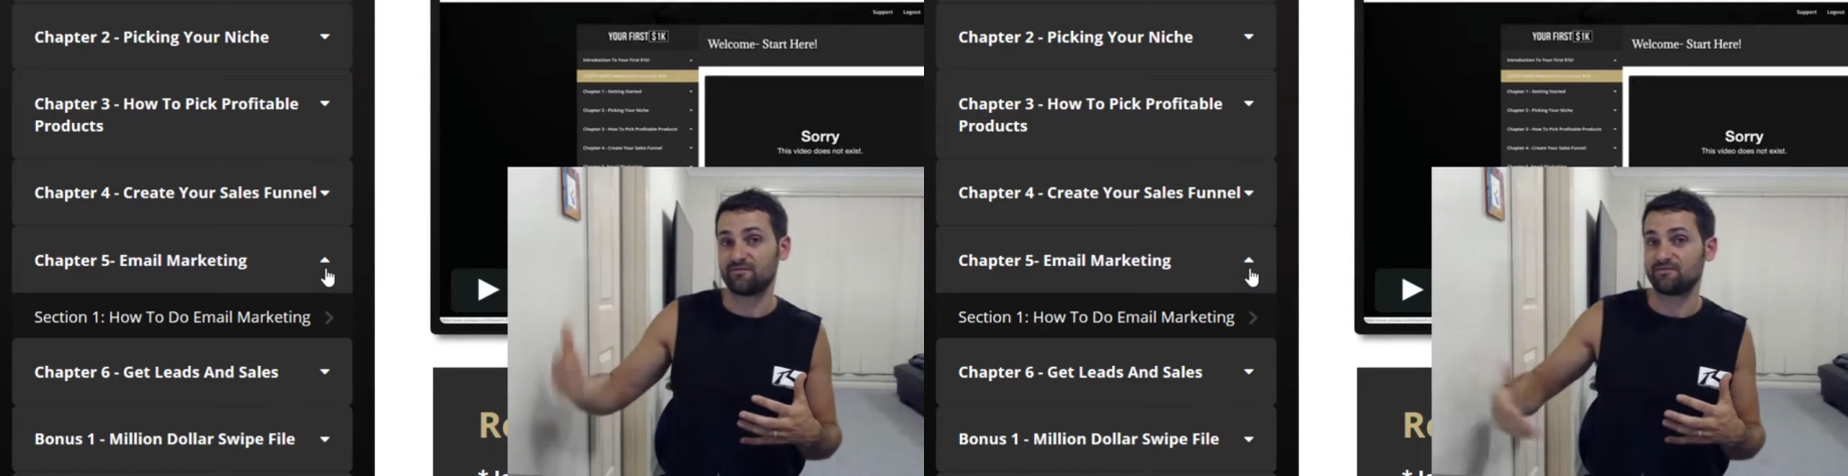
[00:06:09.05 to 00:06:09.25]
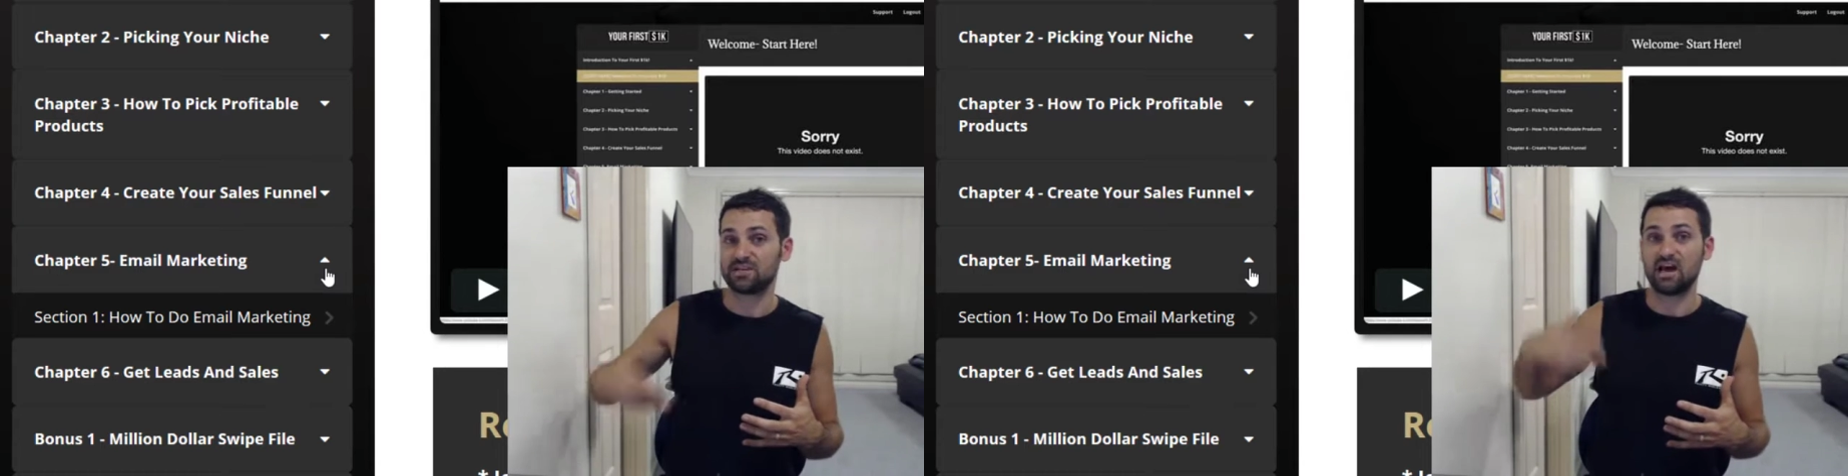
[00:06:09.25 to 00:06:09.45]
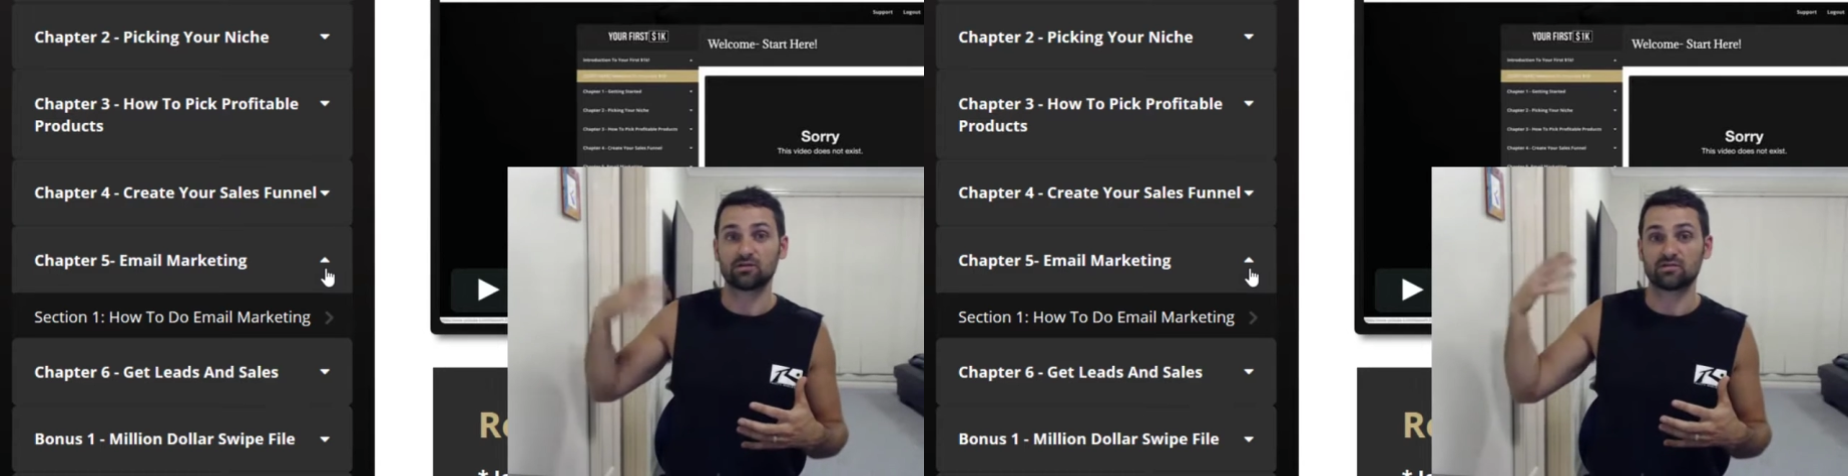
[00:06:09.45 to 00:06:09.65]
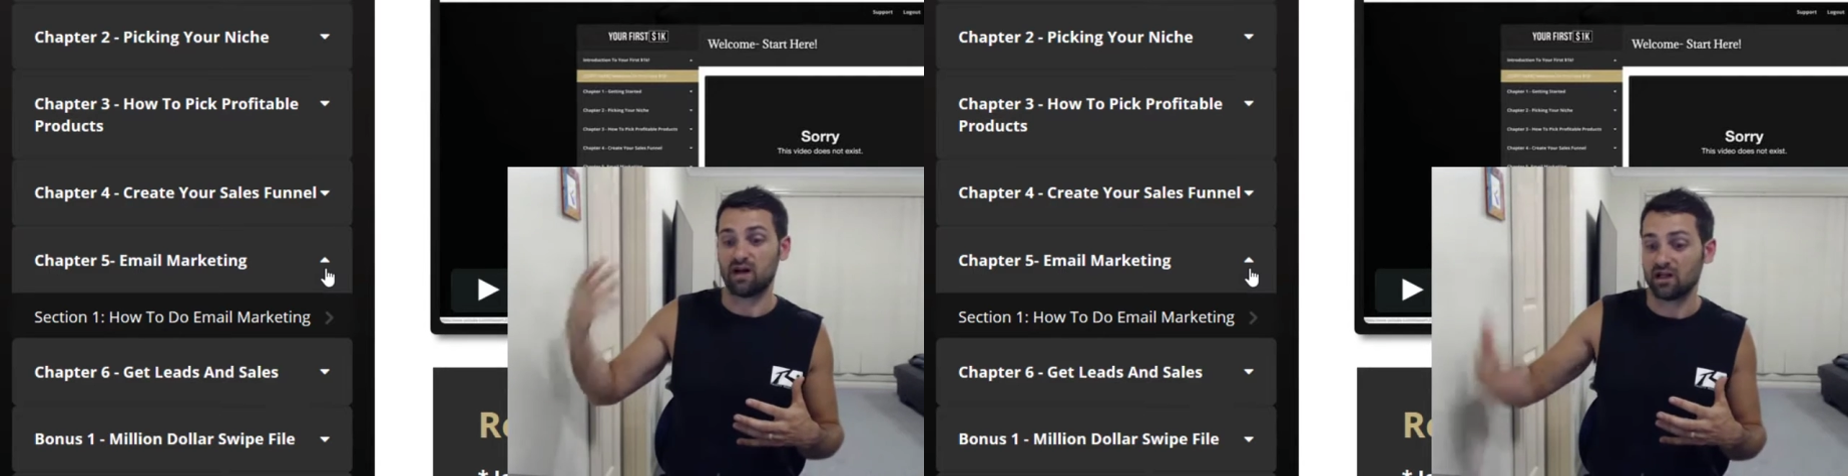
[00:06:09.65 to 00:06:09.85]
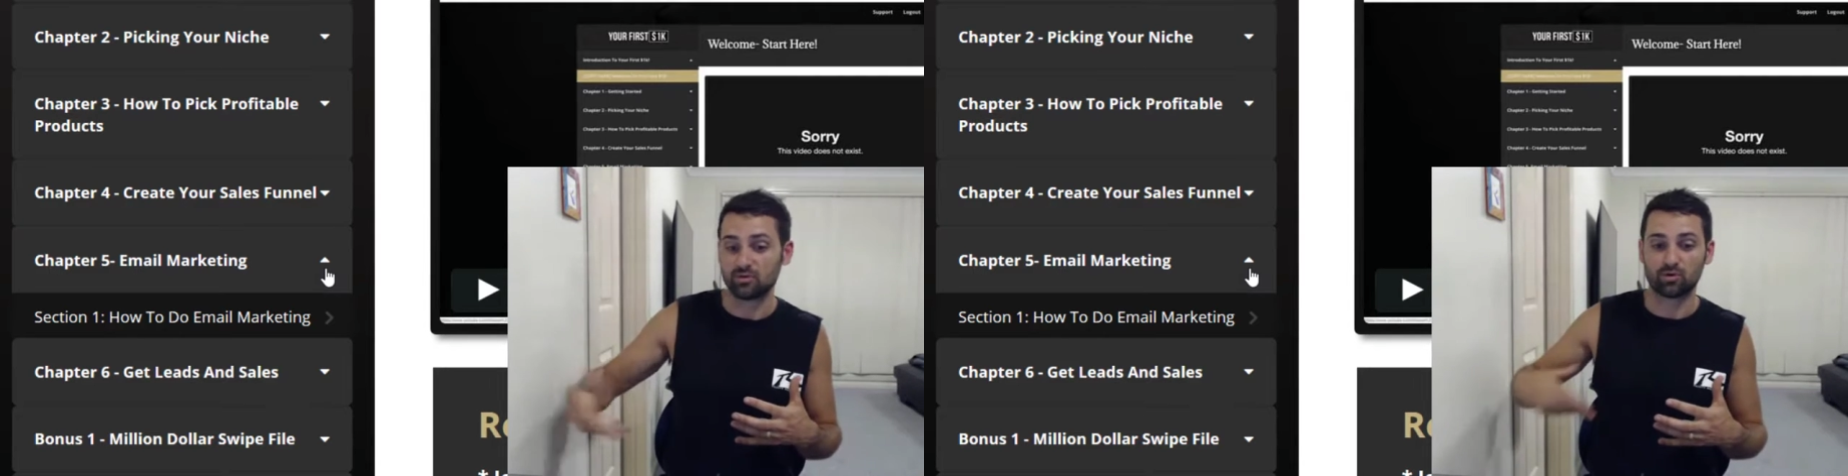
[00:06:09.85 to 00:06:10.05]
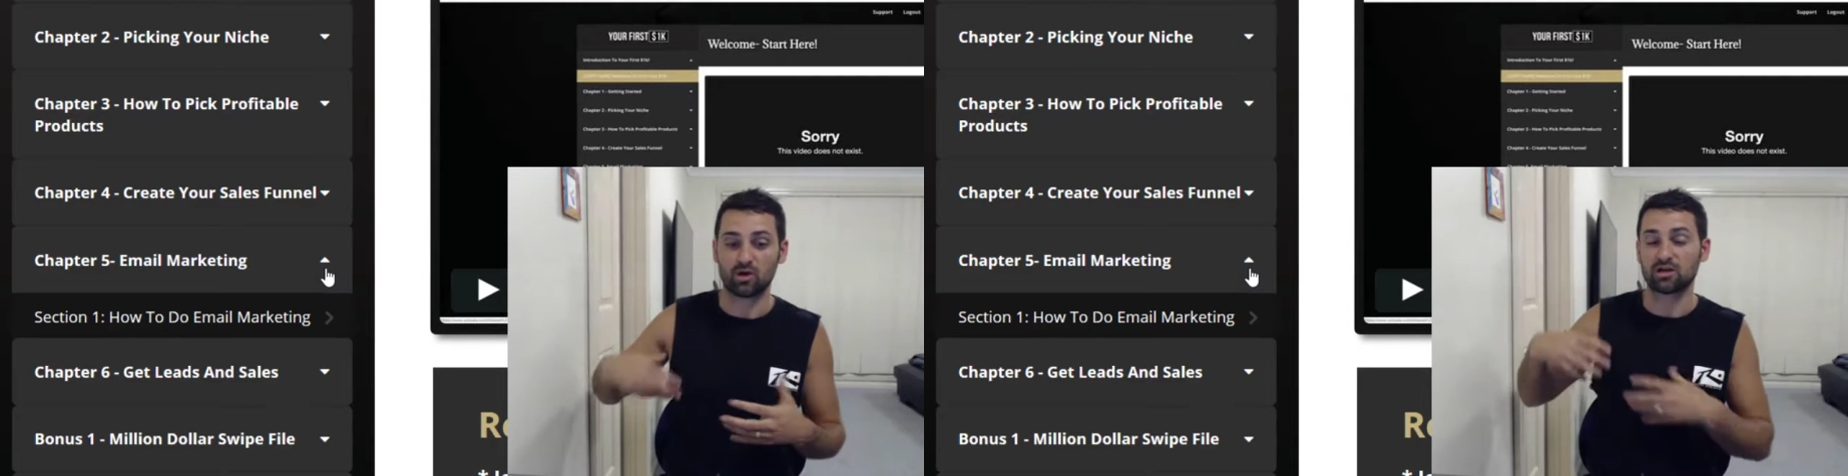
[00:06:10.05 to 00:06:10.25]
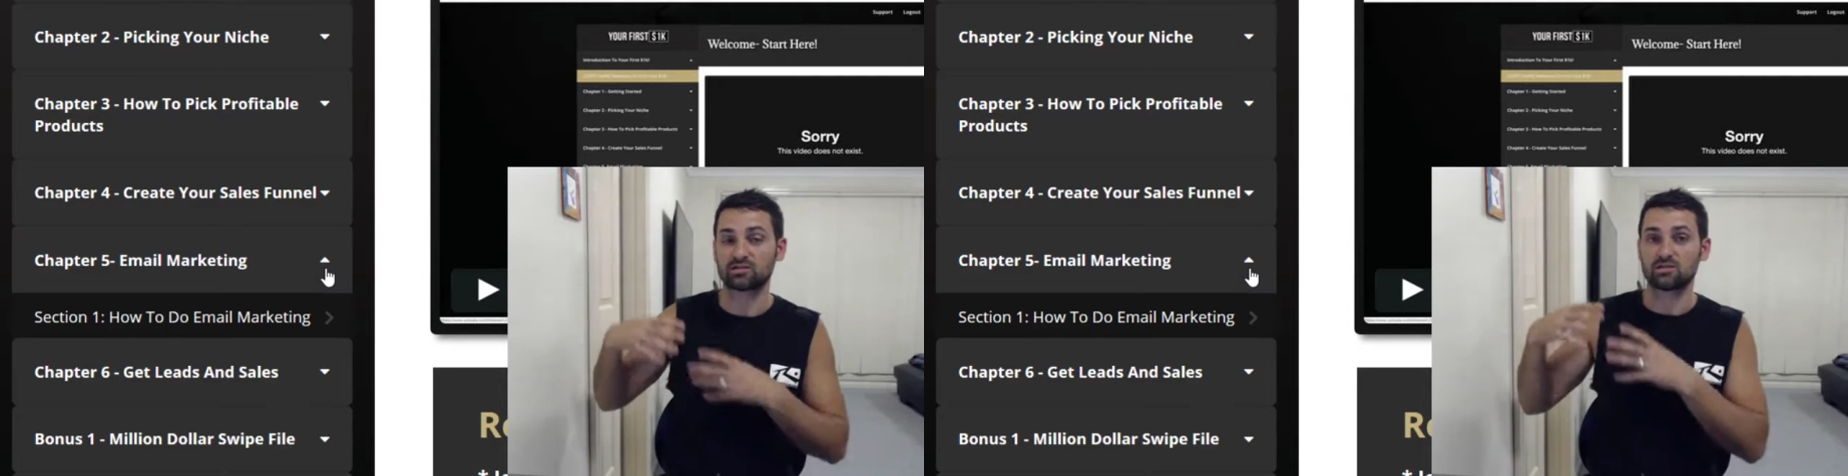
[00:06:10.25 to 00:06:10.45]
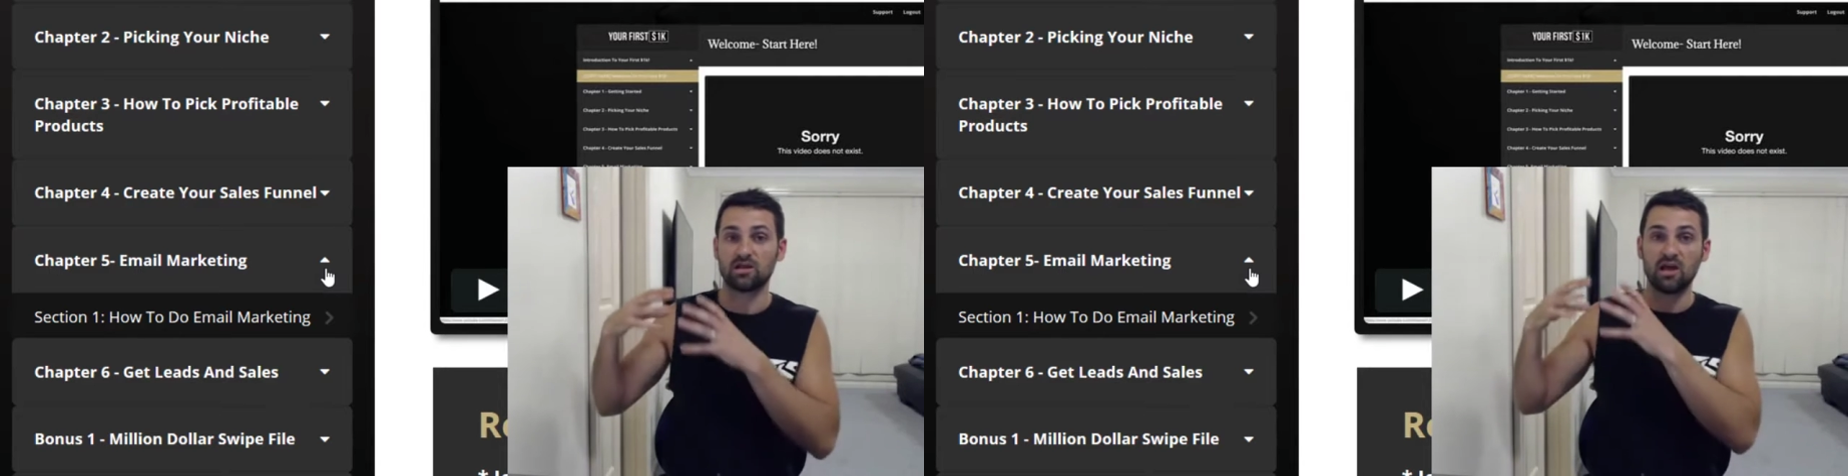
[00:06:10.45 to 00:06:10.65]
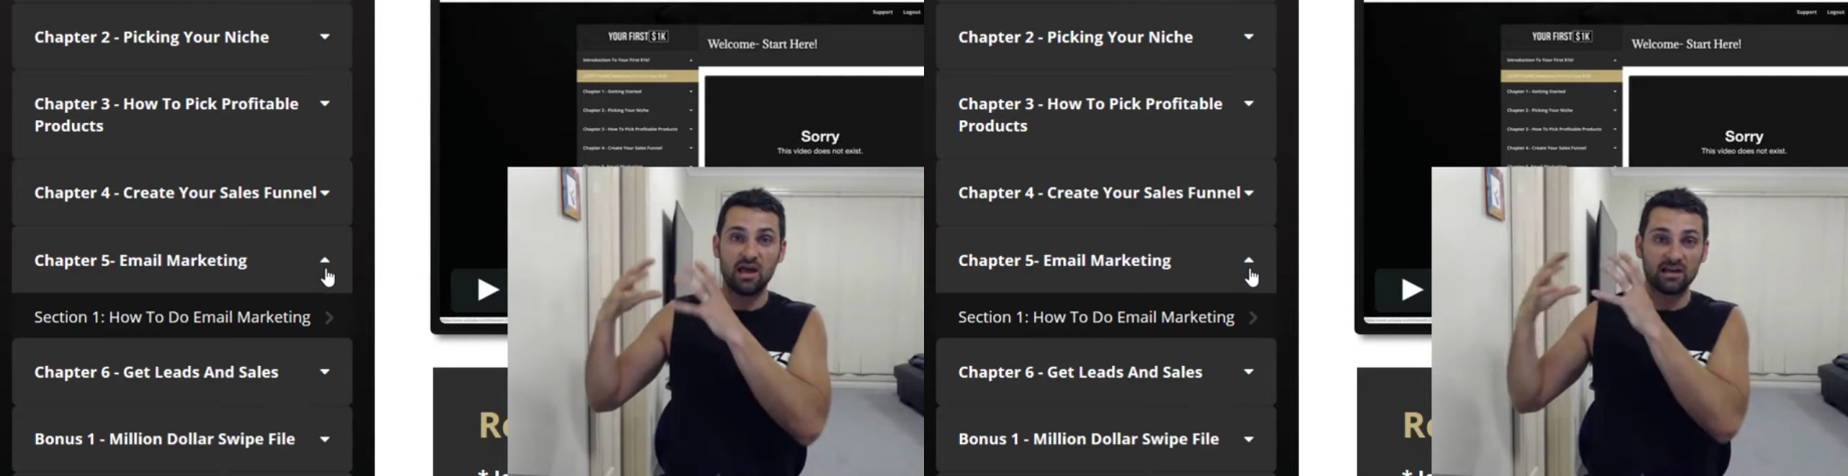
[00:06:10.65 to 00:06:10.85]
sales of other products and